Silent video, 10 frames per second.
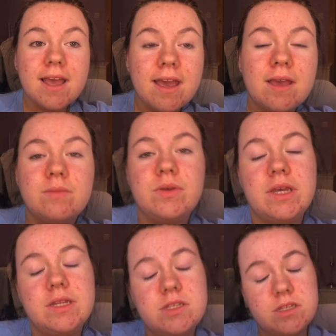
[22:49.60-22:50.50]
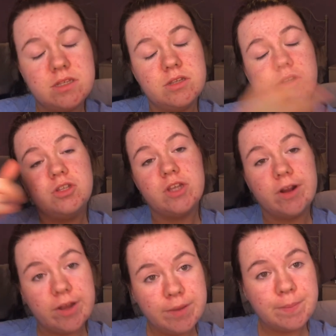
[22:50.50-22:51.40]
Whoa. It's
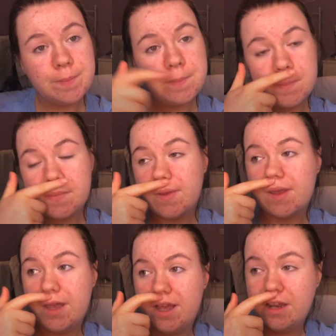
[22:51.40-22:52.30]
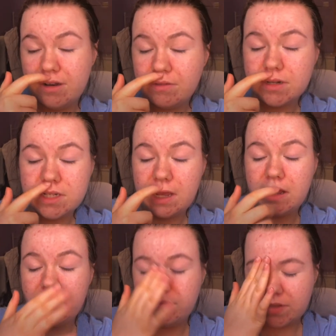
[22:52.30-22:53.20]
Saturday. I don't know what
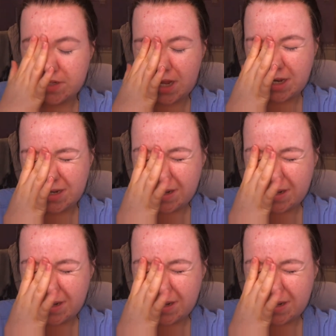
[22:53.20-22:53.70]
day of the tan it